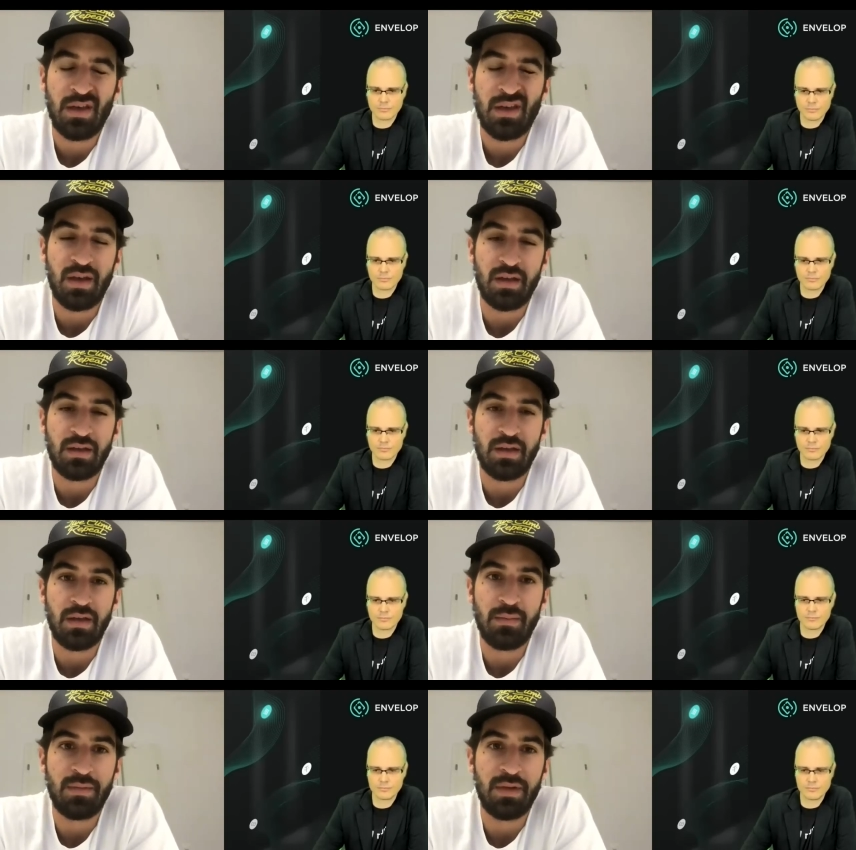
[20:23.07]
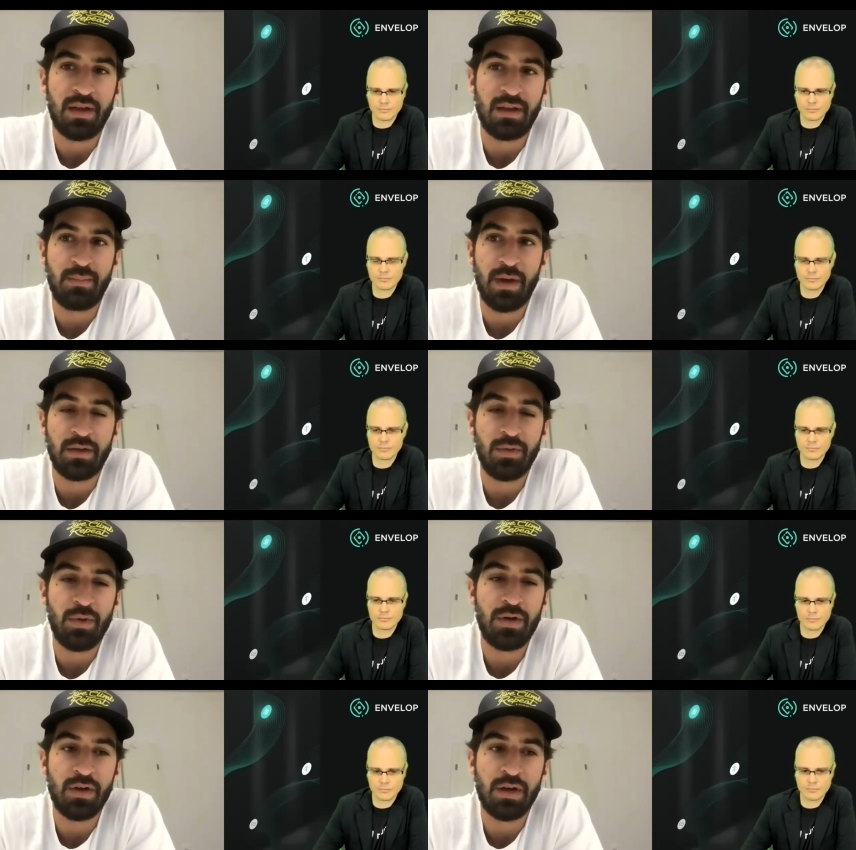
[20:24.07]
Speaker 1: At, the, at my
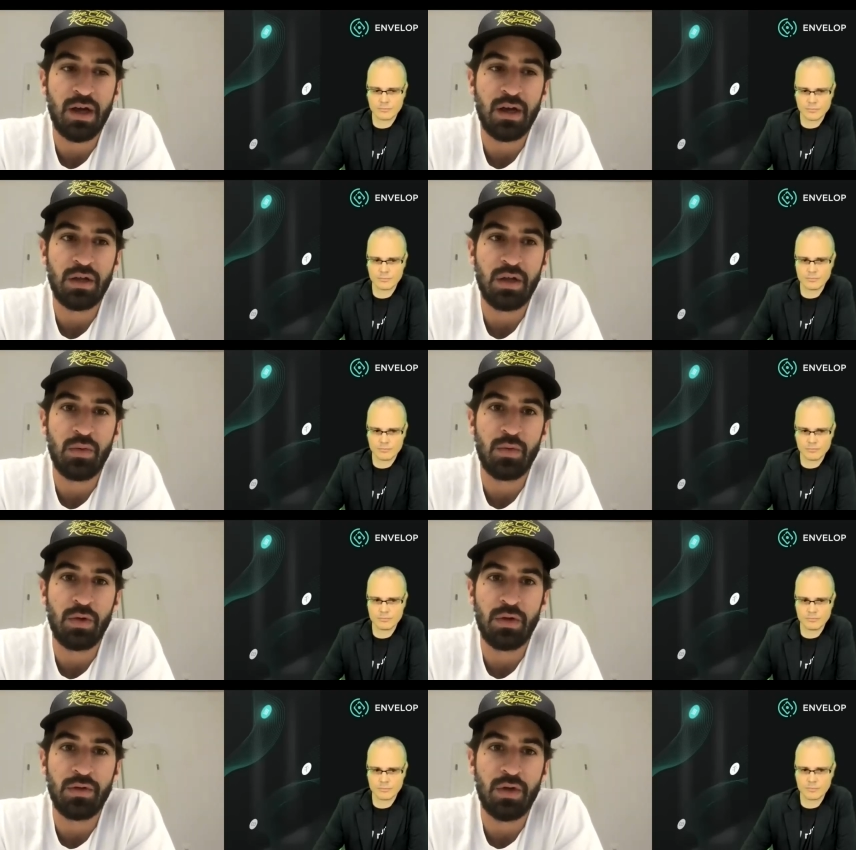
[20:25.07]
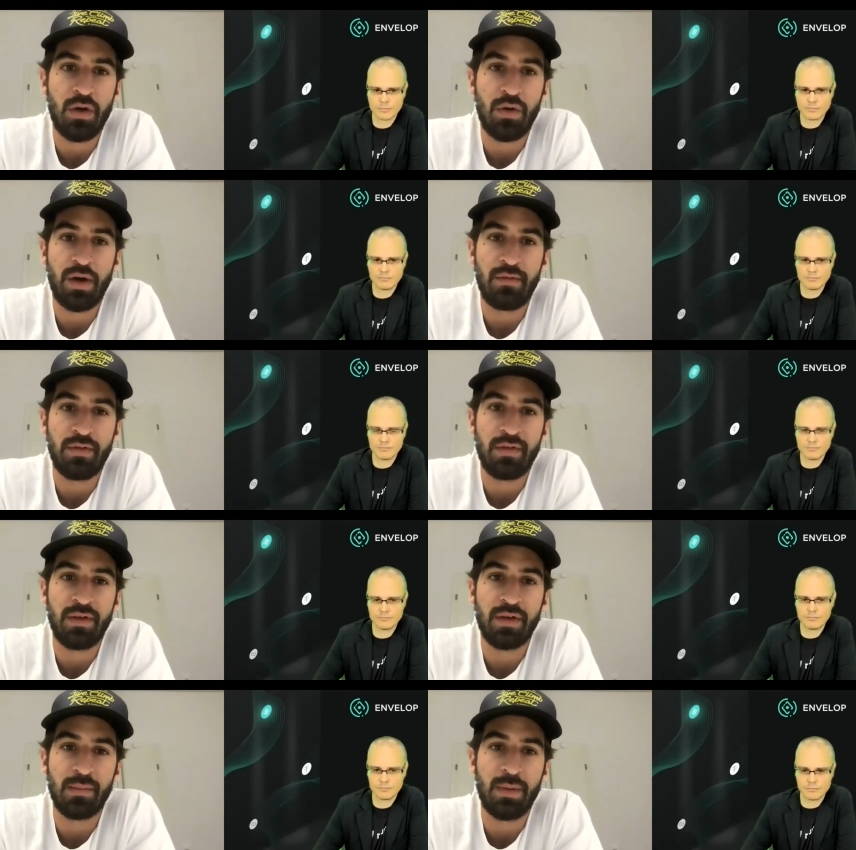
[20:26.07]
Twitter account, you will know
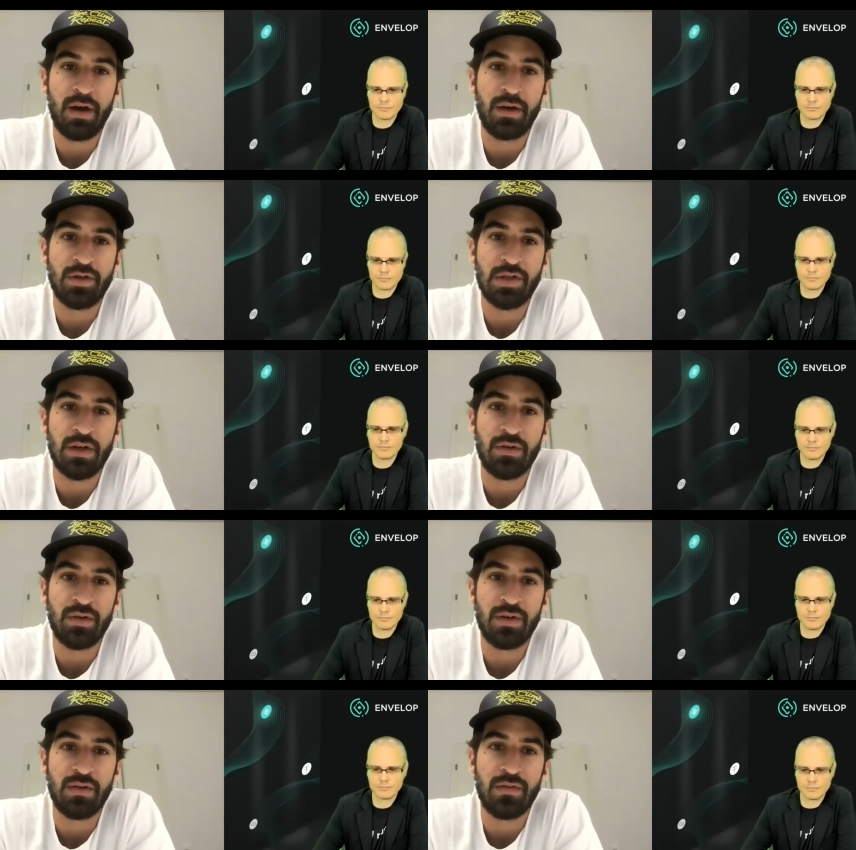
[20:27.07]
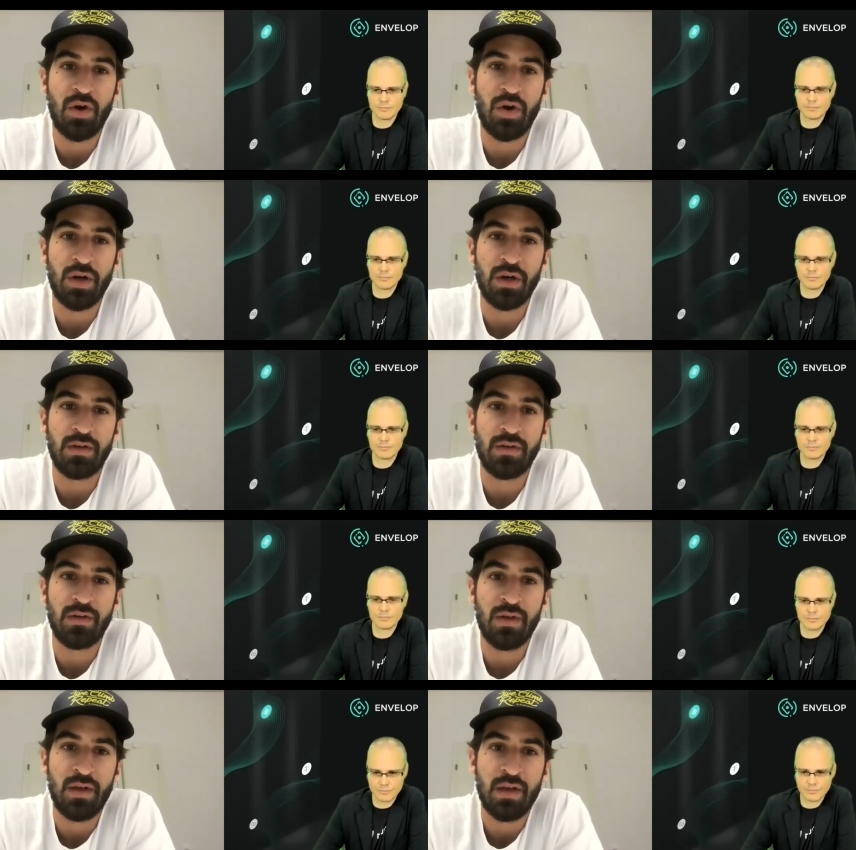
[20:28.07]
everything about generative art,
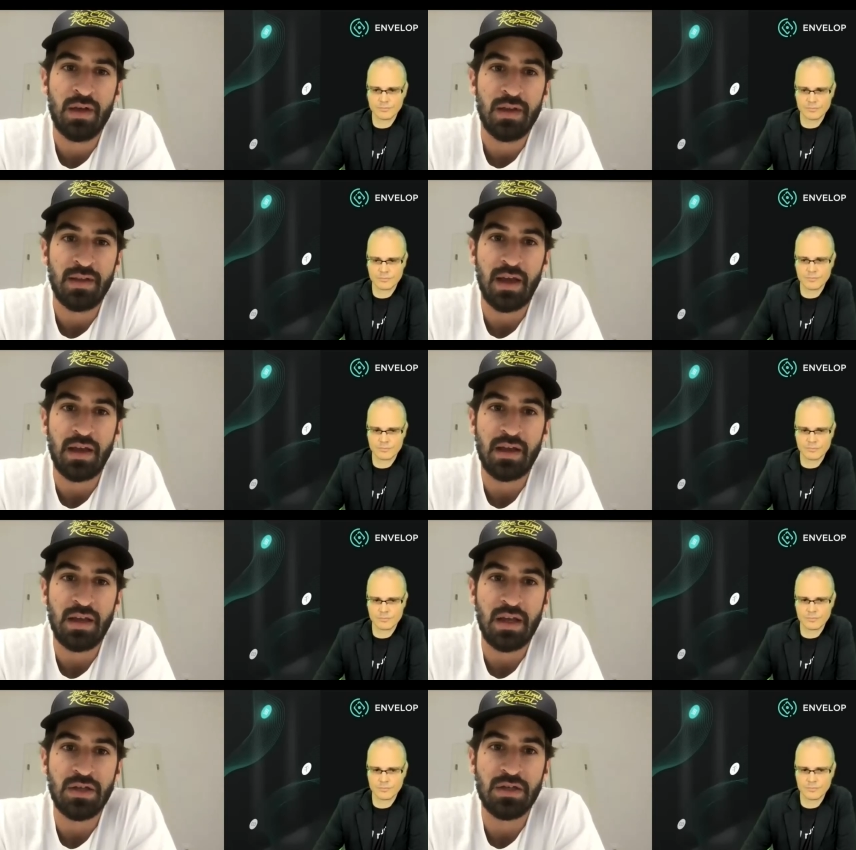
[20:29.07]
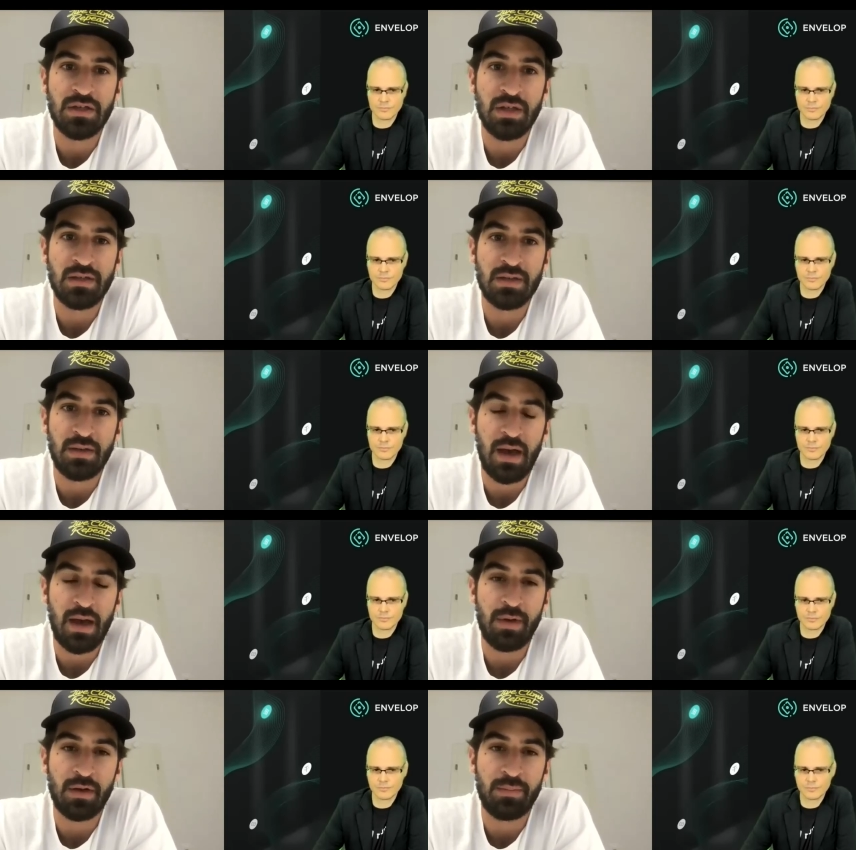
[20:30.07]
that niche, since I'm a